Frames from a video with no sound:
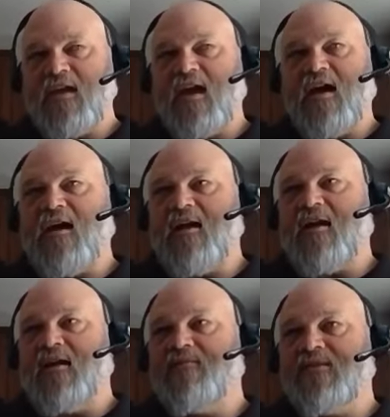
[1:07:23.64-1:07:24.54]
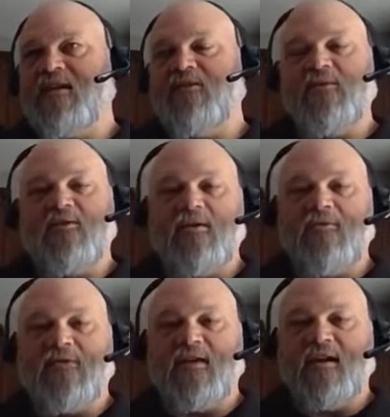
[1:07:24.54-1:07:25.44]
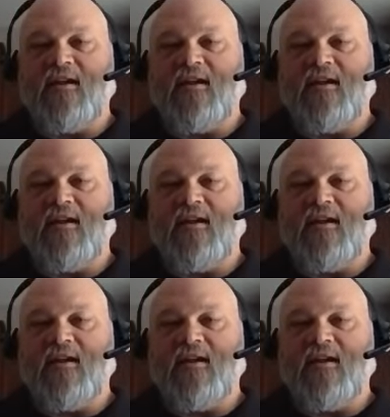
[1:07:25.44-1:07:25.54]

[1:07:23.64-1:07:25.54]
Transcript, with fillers: Yeah, I, I would tend to agree with that.